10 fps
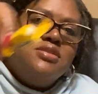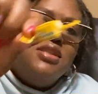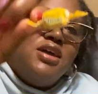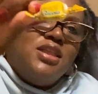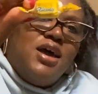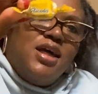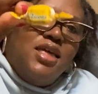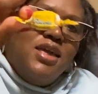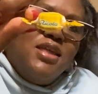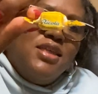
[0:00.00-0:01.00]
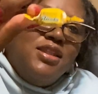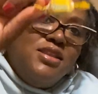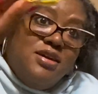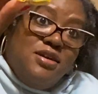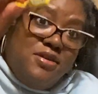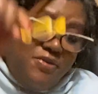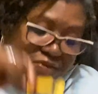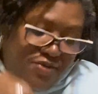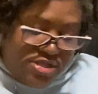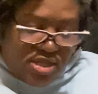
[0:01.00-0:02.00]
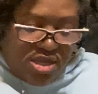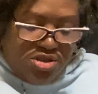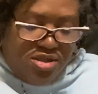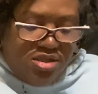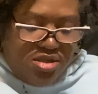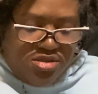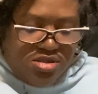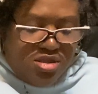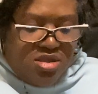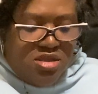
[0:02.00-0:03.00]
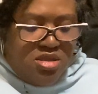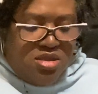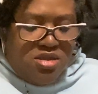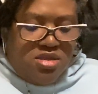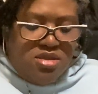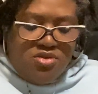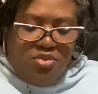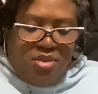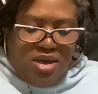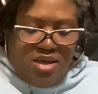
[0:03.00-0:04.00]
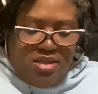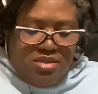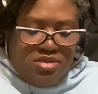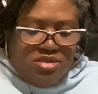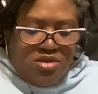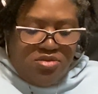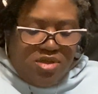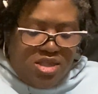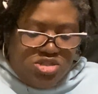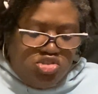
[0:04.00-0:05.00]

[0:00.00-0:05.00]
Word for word: that I love sucking on those when my throat gets